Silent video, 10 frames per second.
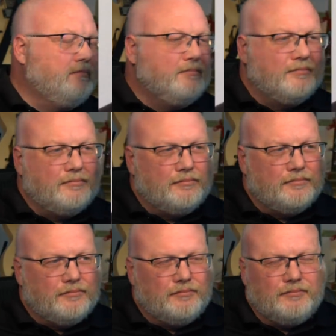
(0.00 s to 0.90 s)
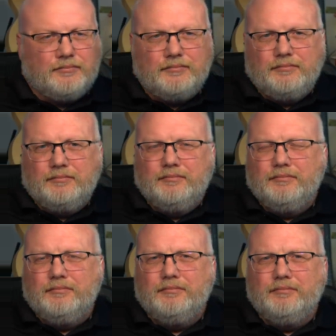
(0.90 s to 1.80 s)

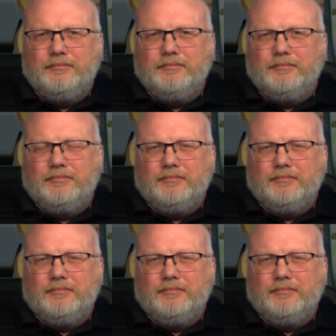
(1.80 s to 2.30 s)
[no speech]